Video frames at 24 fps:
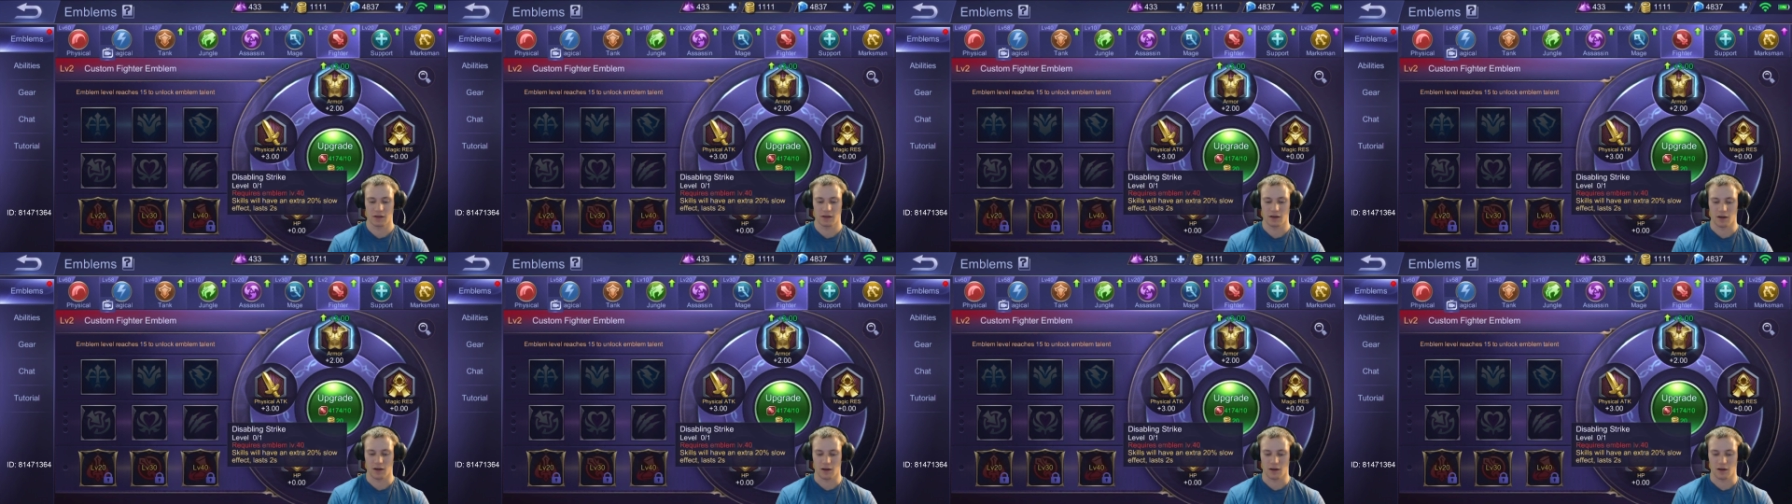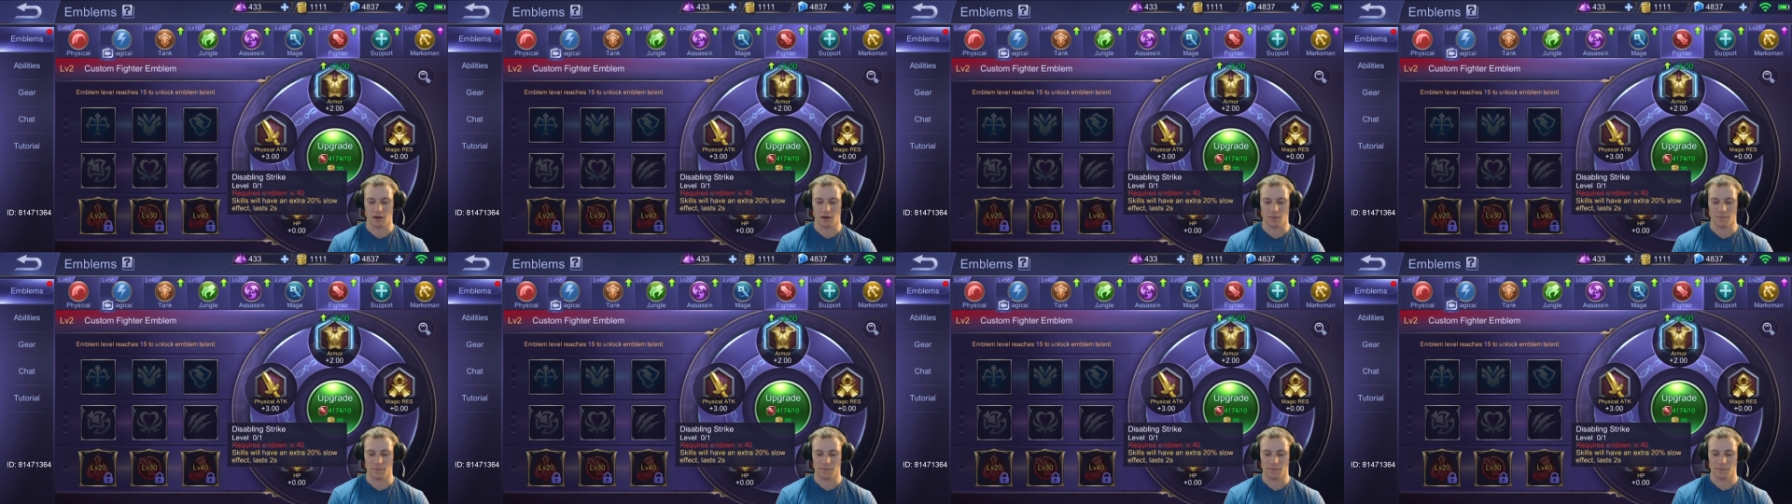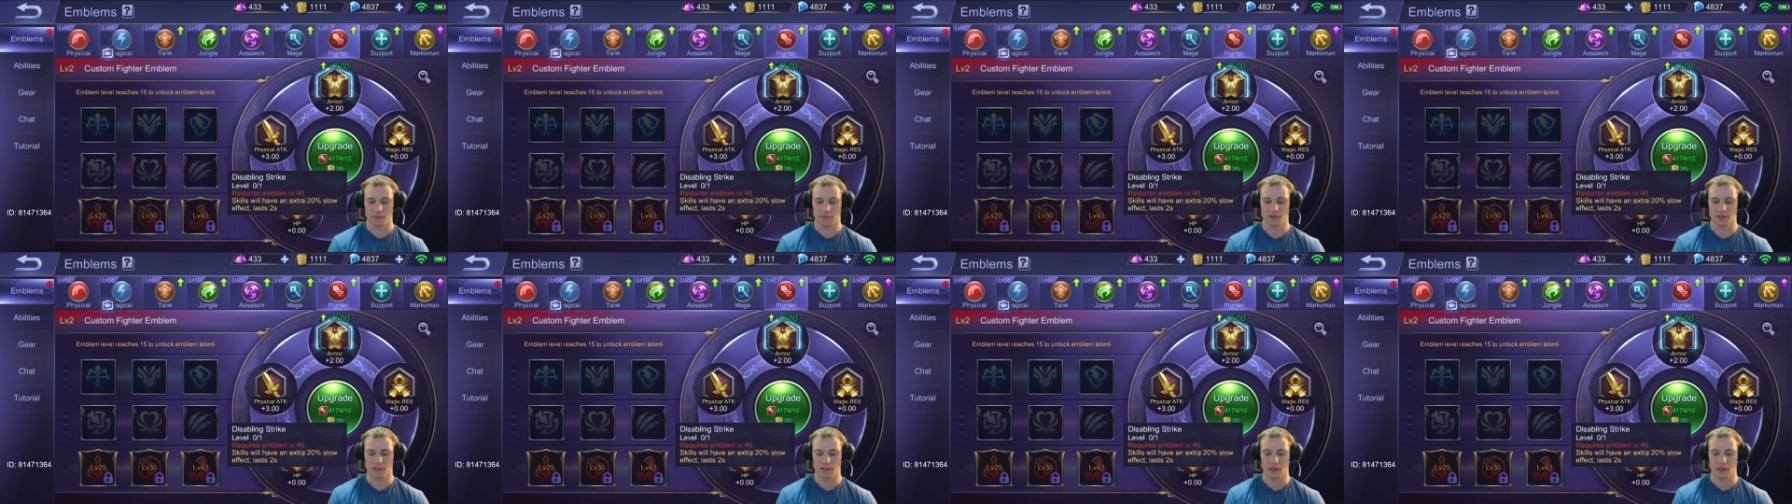Um,
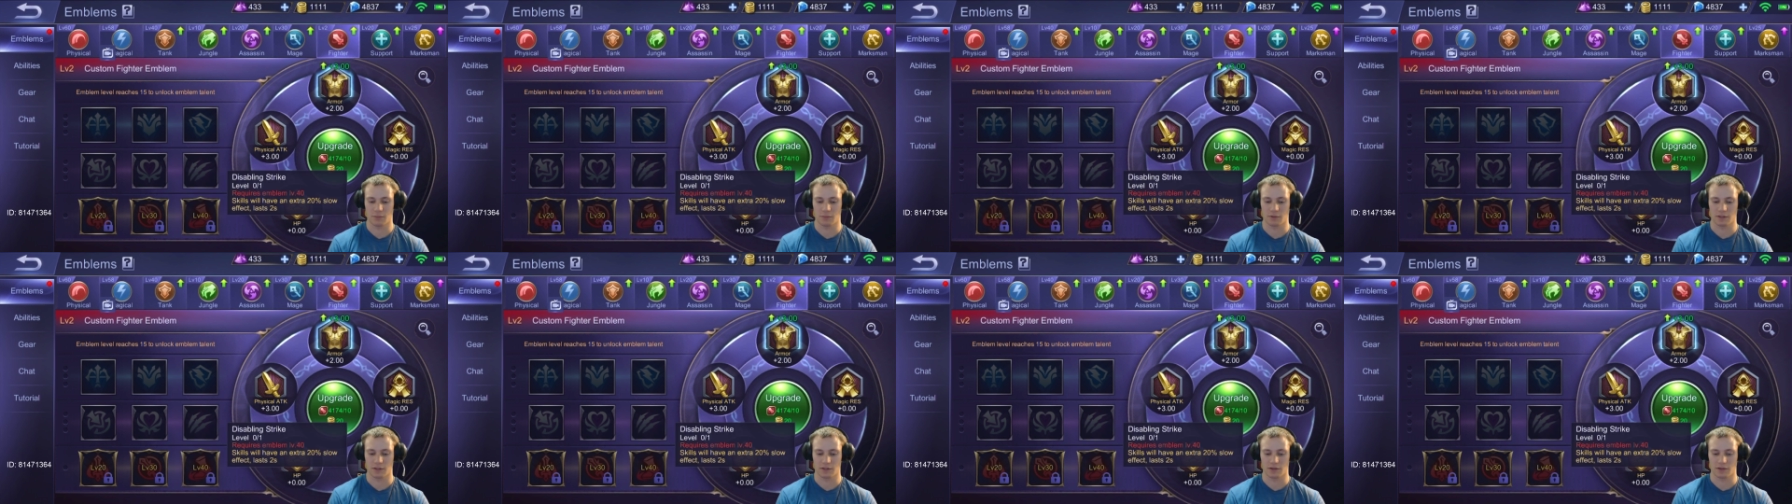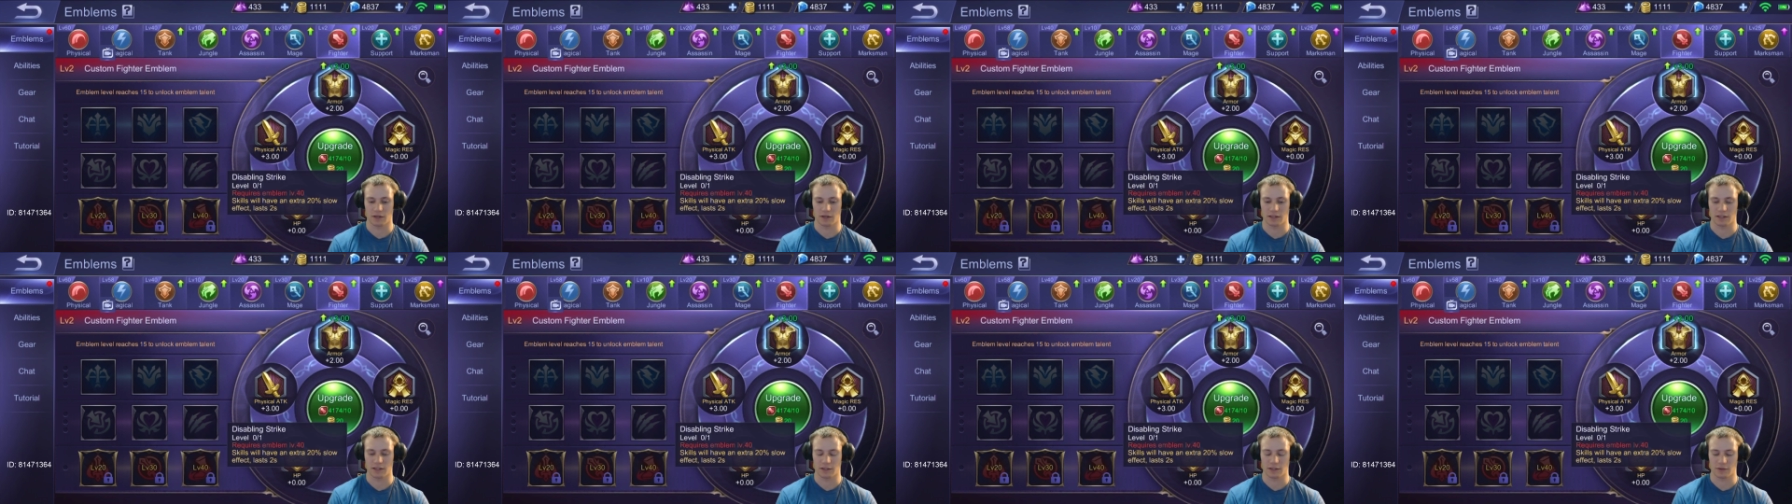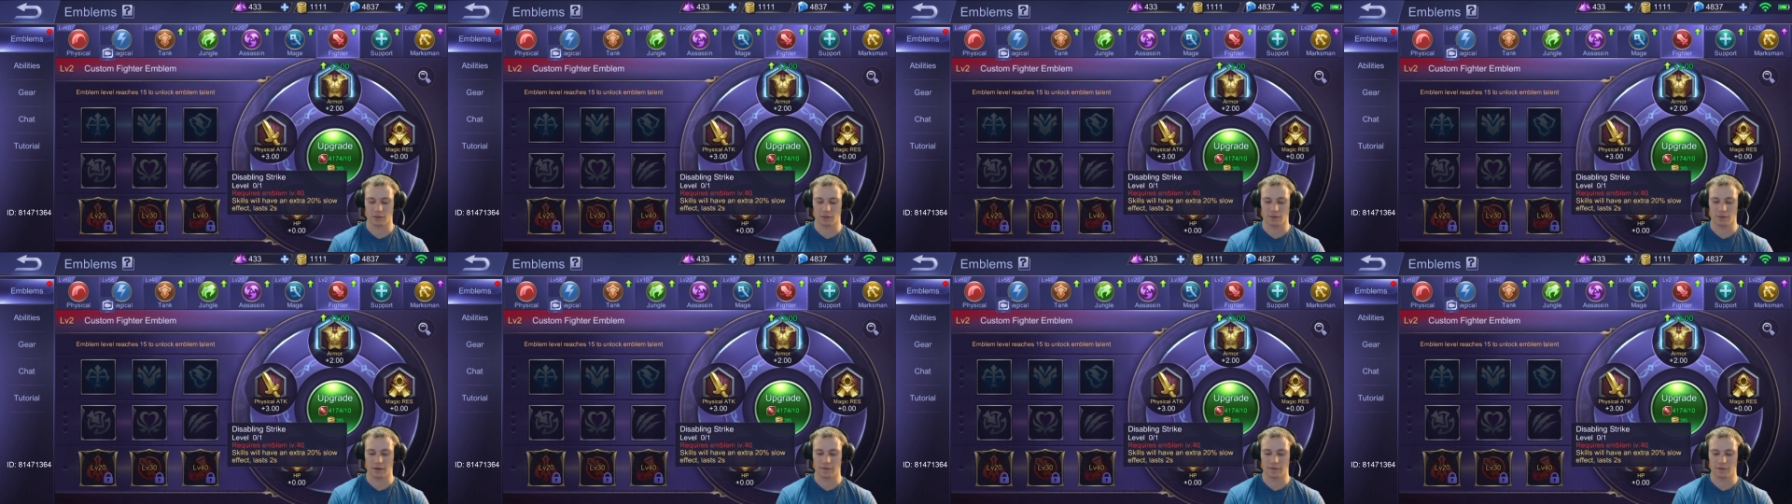disabling strike skills
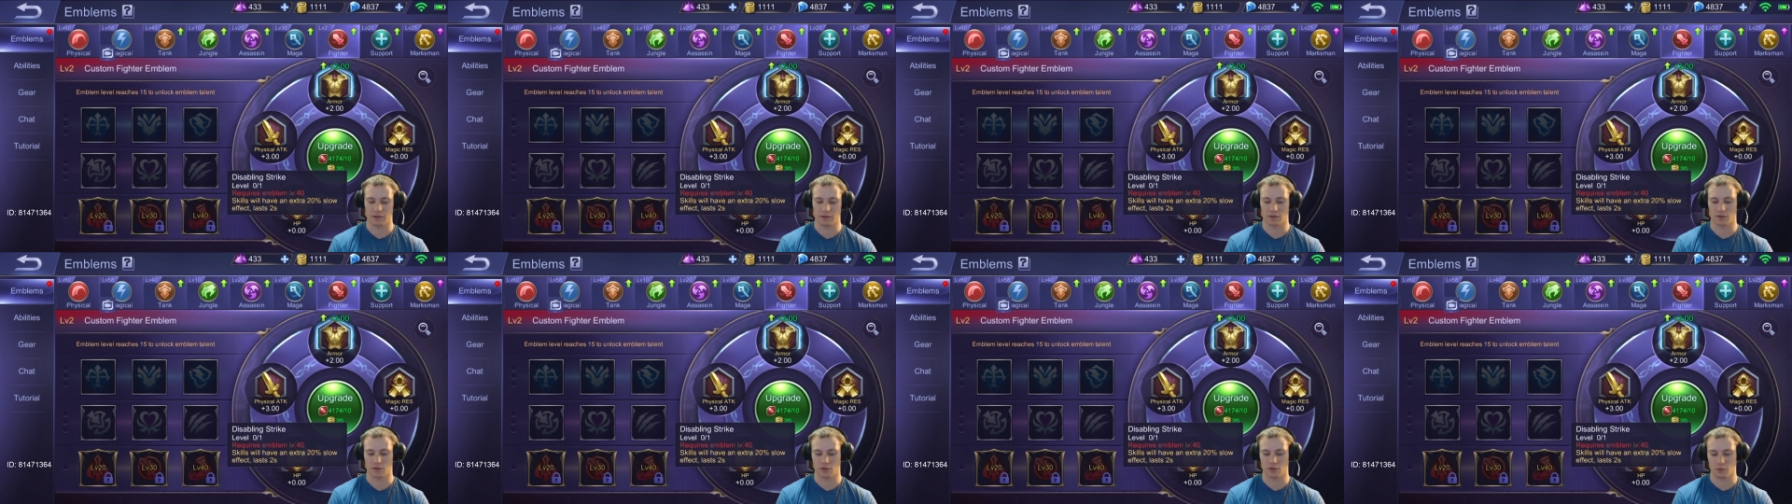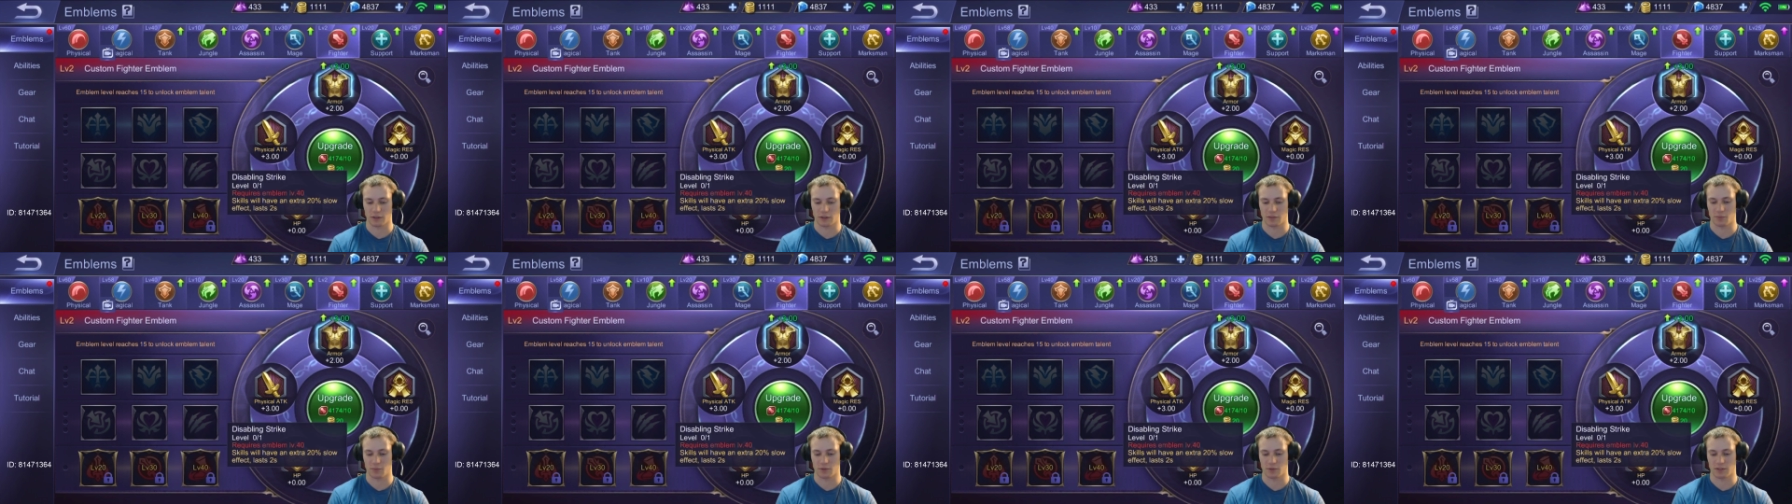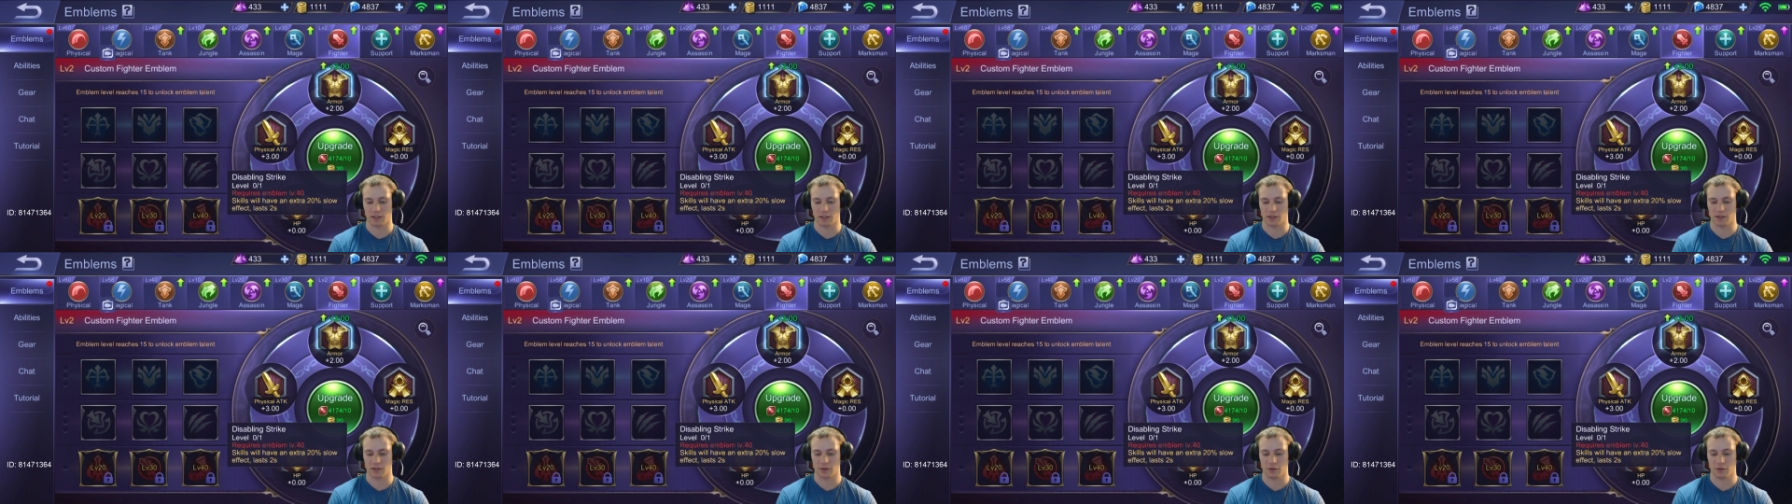on average
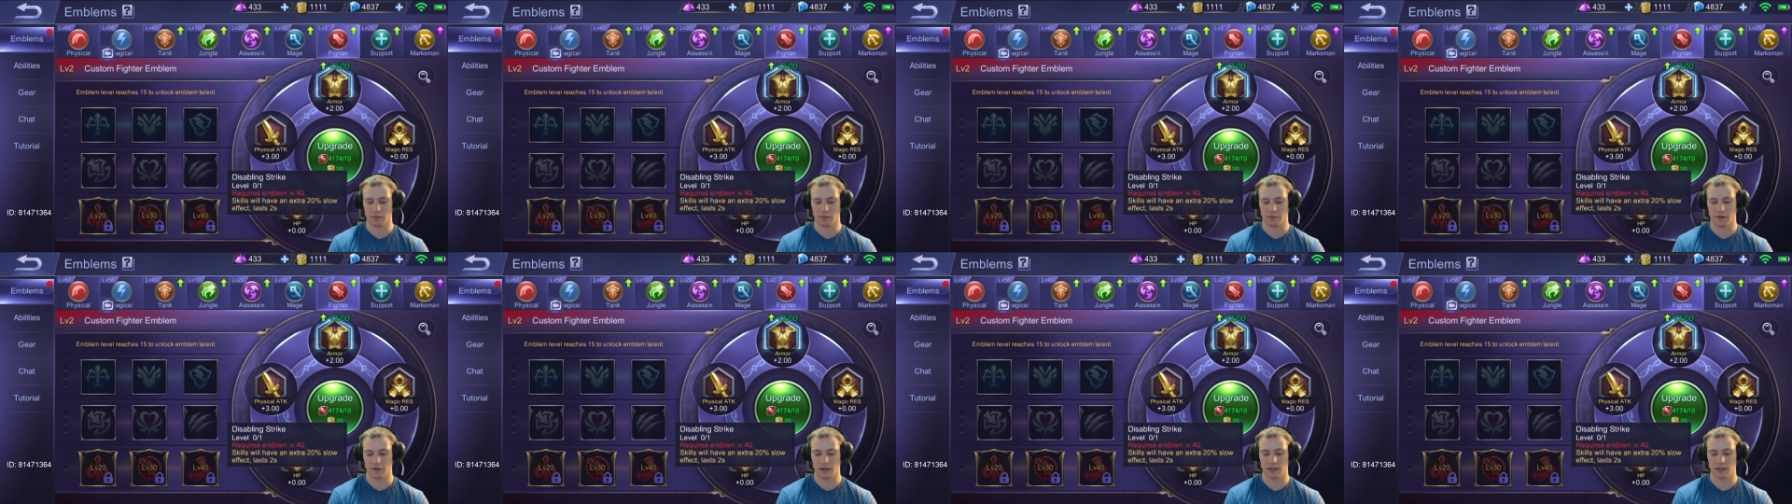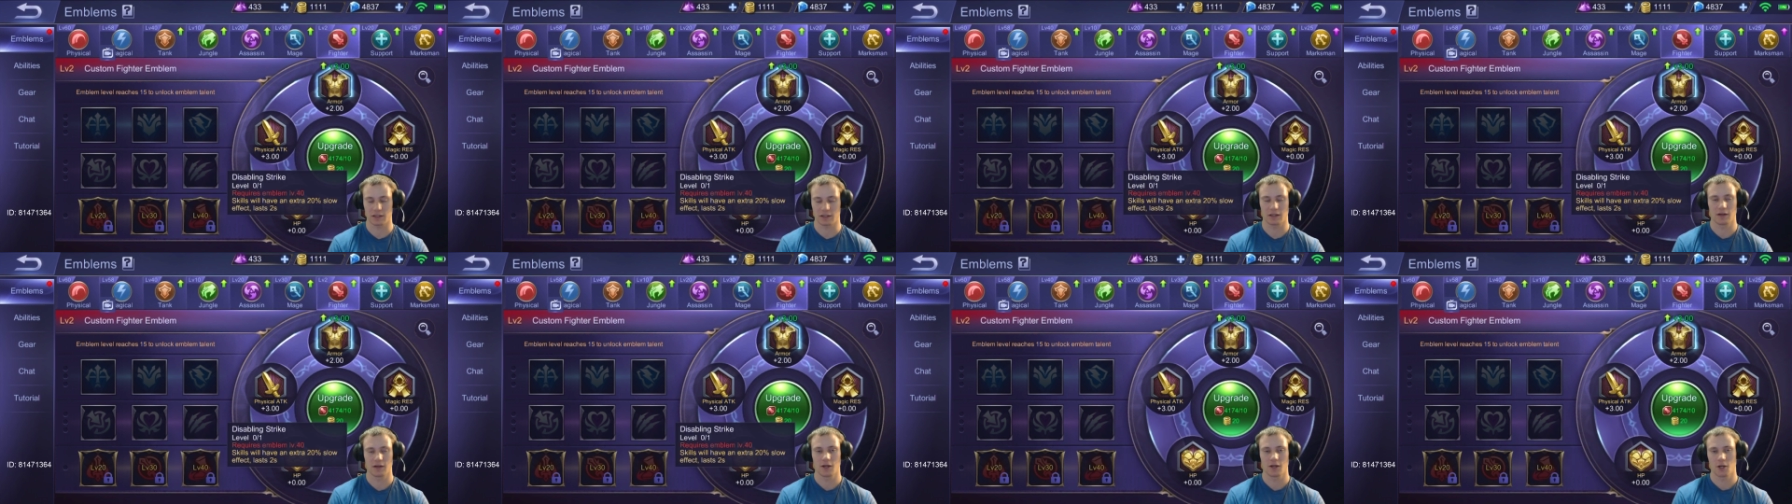20% slow effect.